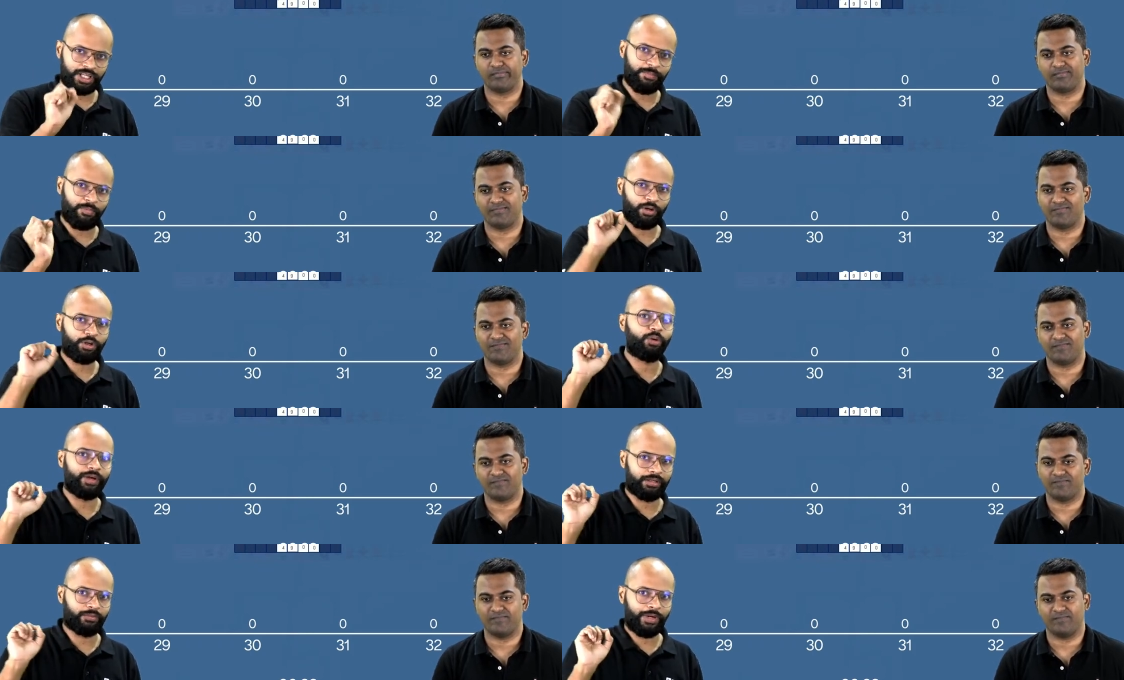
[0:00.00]
Speaker 1: keep on
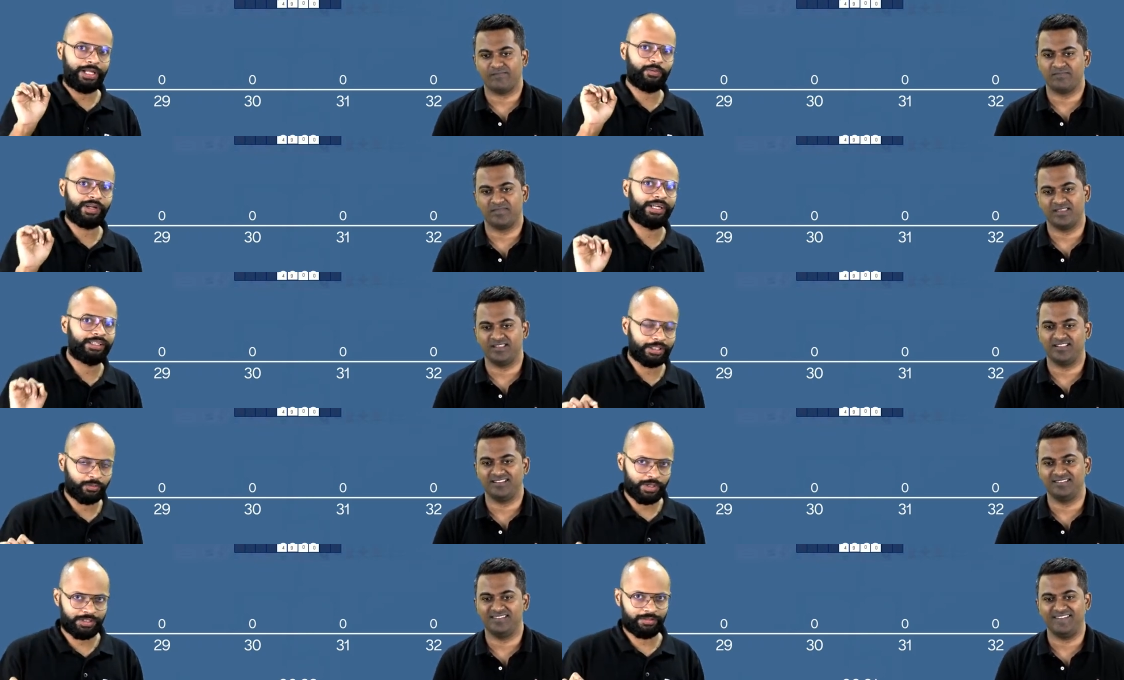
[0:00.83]
going while you are reading
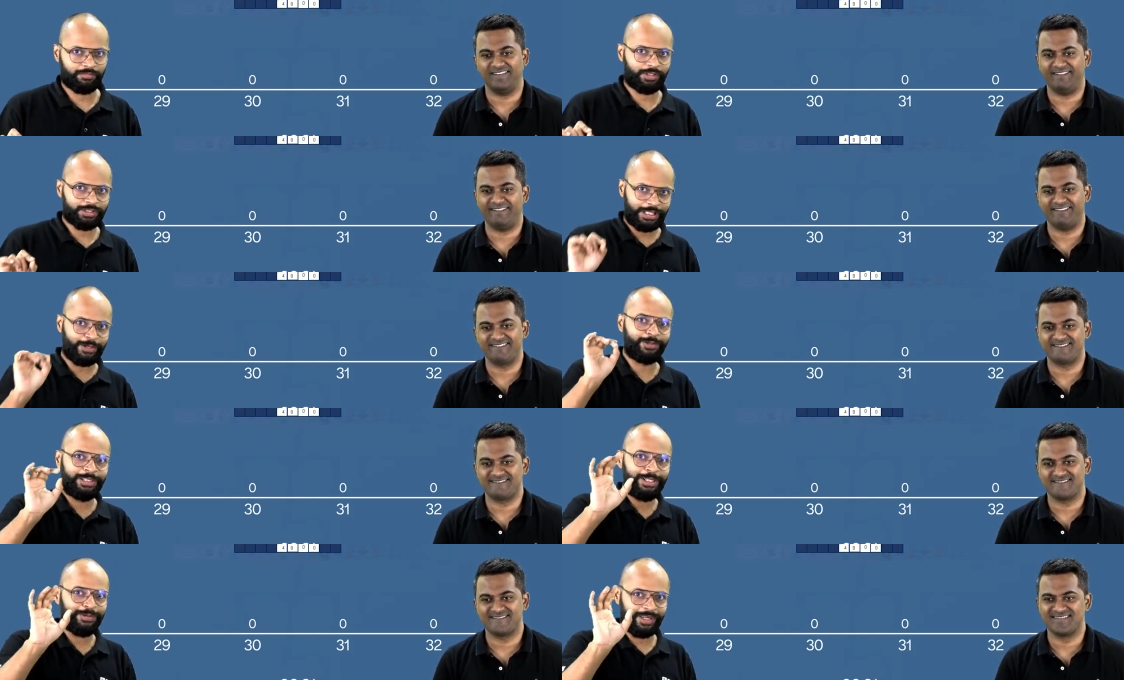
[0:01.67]
the question, because then
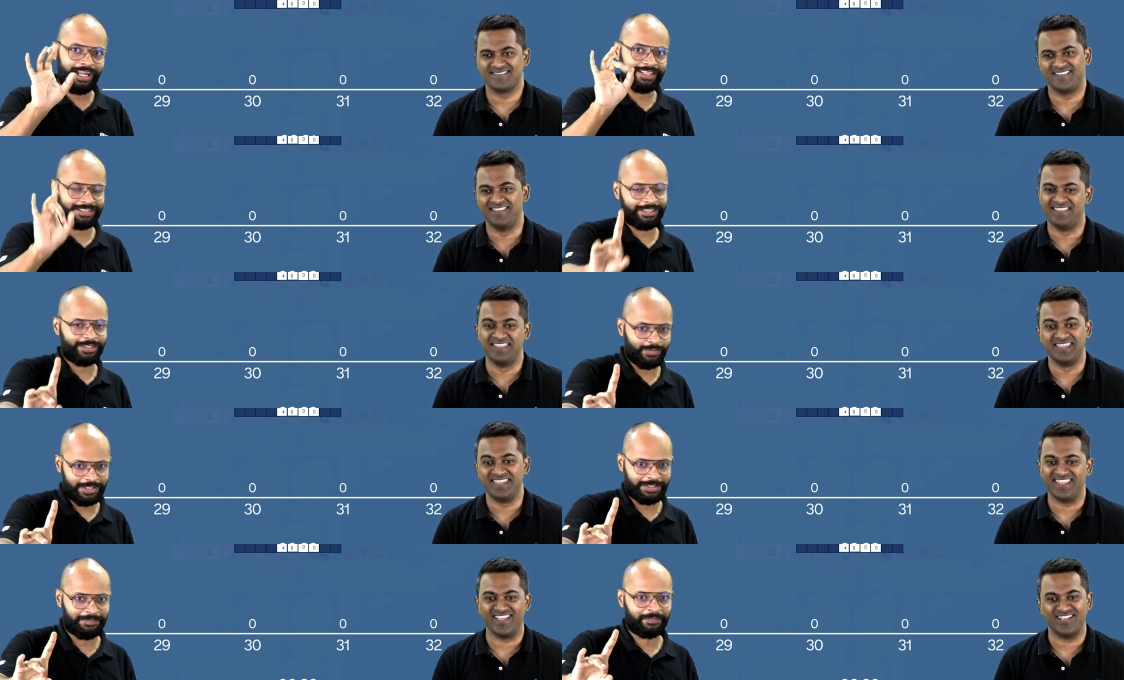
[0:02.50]
only you can answer this
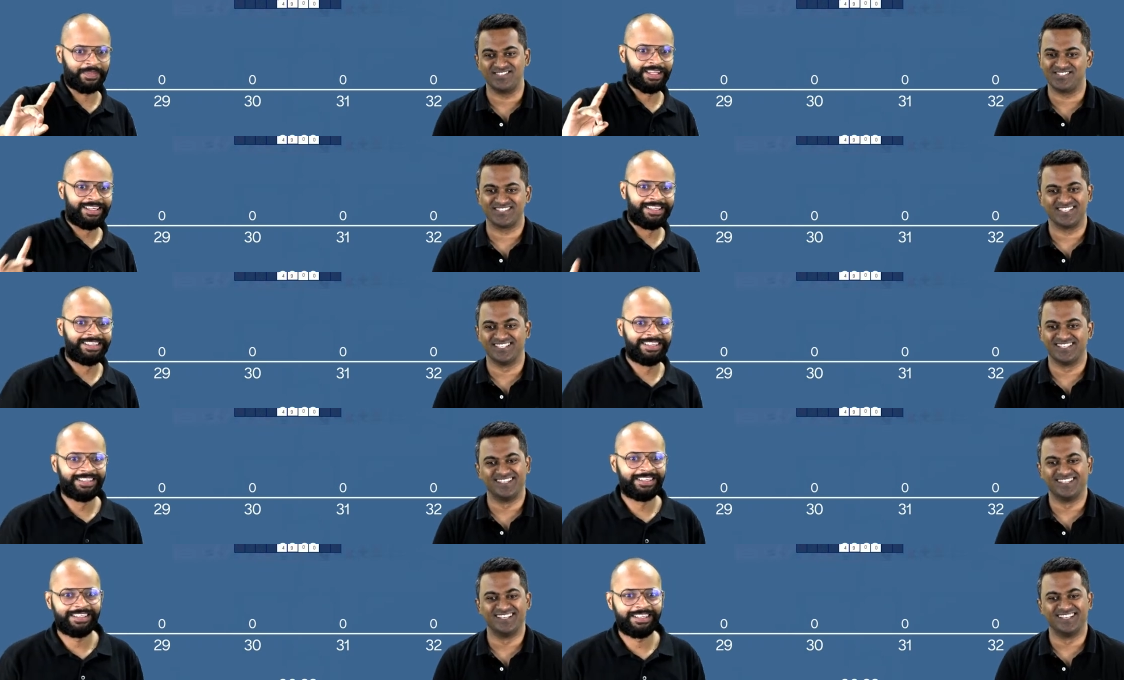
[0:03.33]
question. Yes.
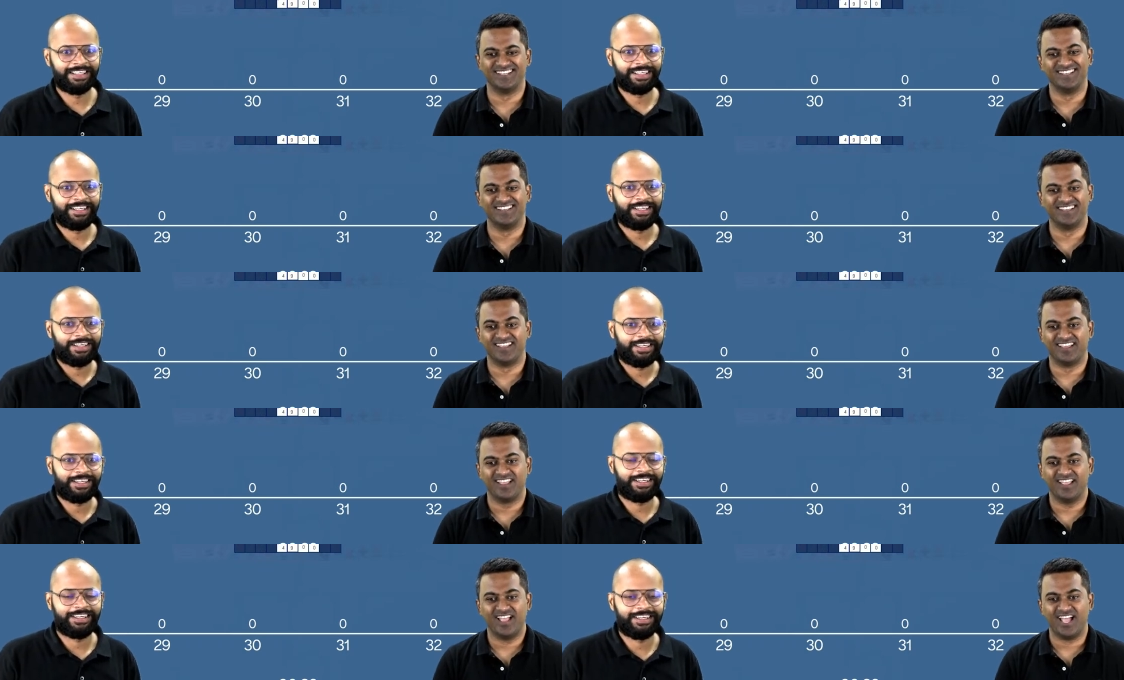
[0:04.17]

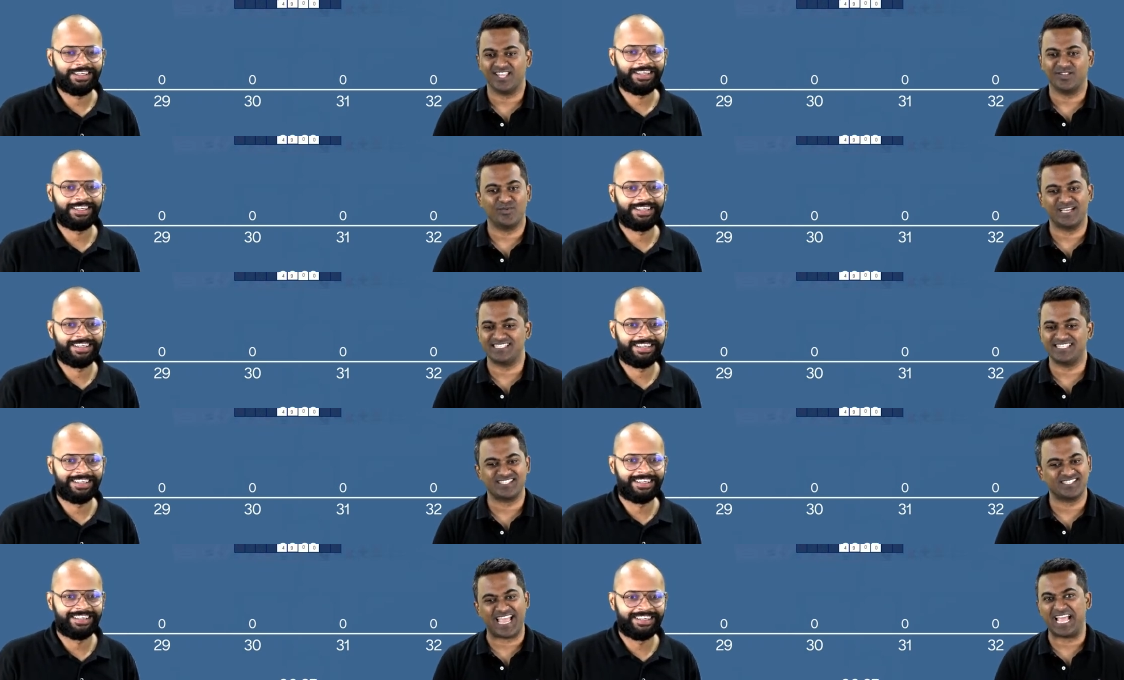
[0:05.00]
Speaker 2: Otherwise,
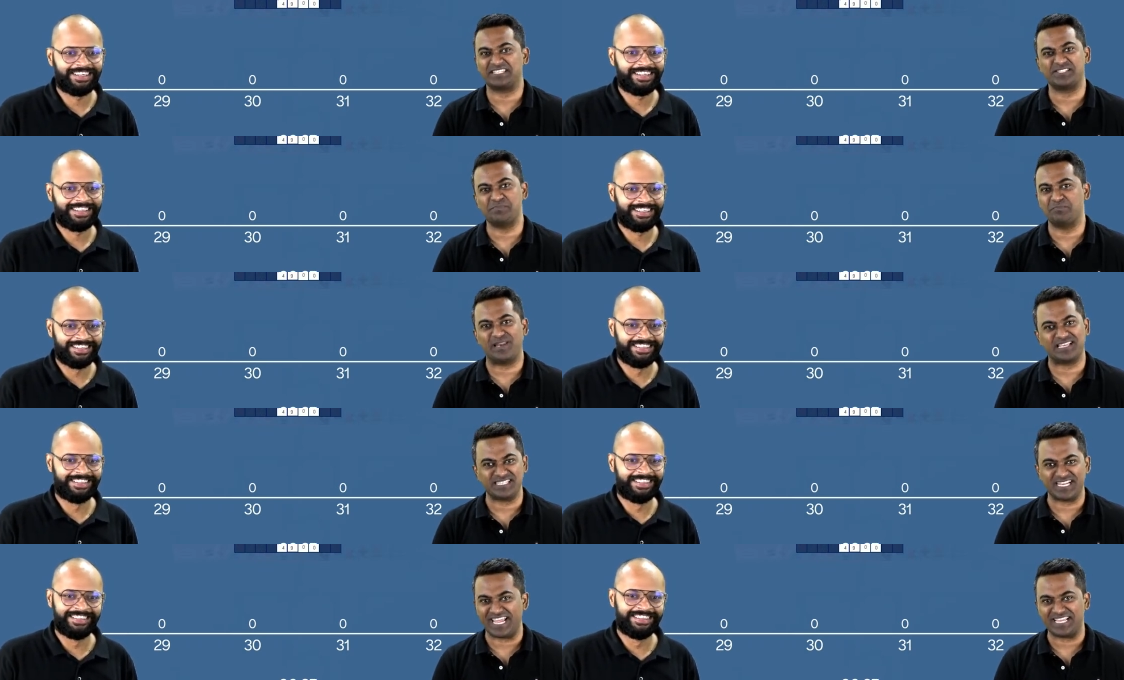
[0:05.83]
it's as simple
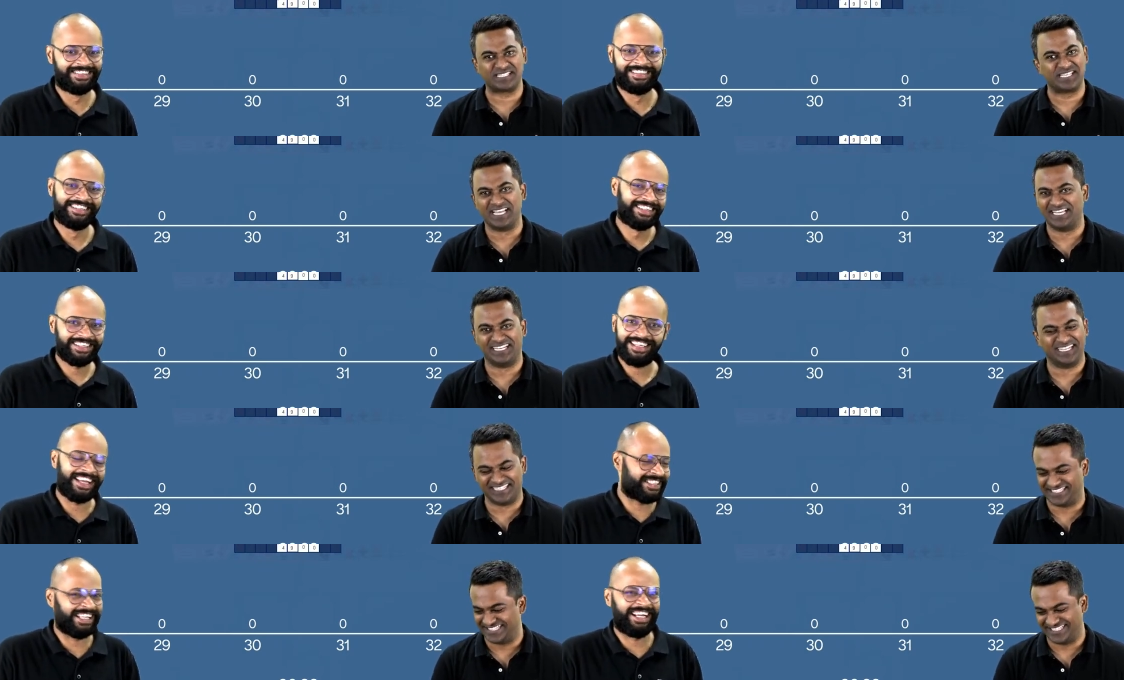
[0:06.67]
as a guess.
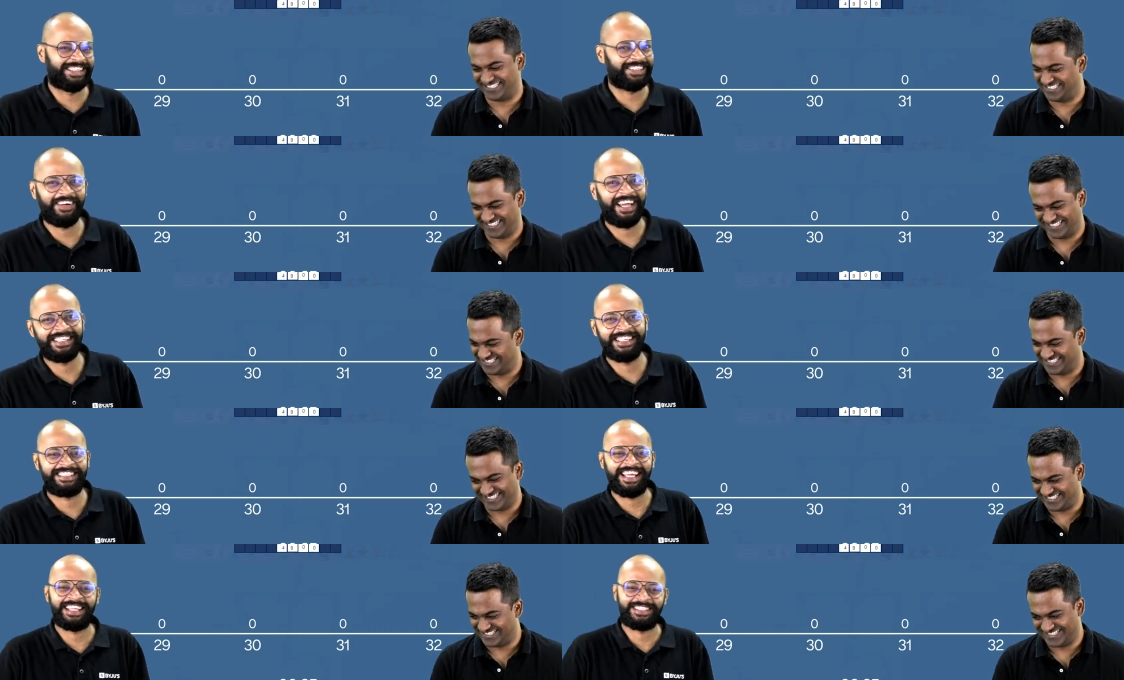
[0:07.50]
Speaker 1: Yes, otherwise
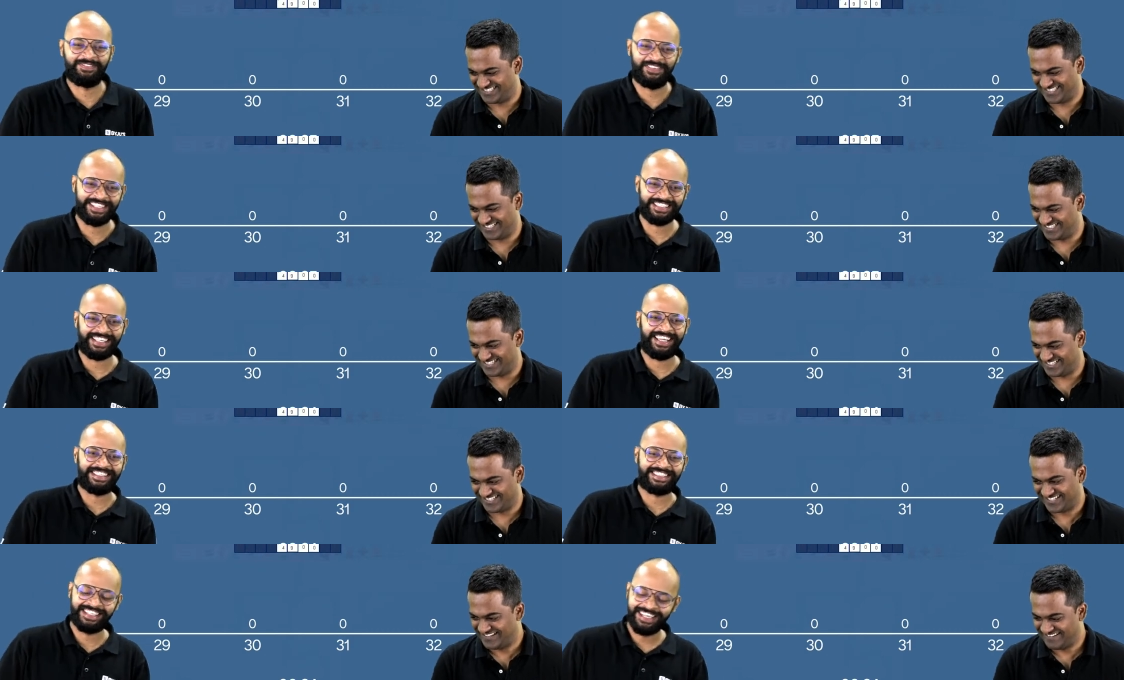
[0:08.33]
it's as simple as a
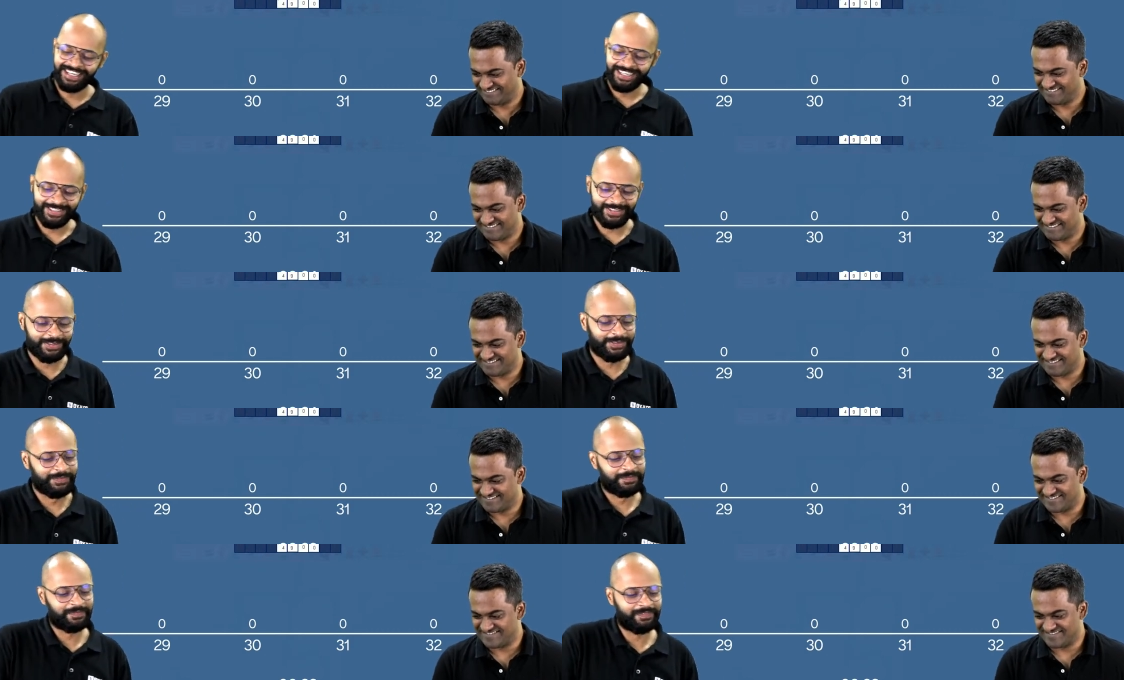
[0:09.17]
guess. True.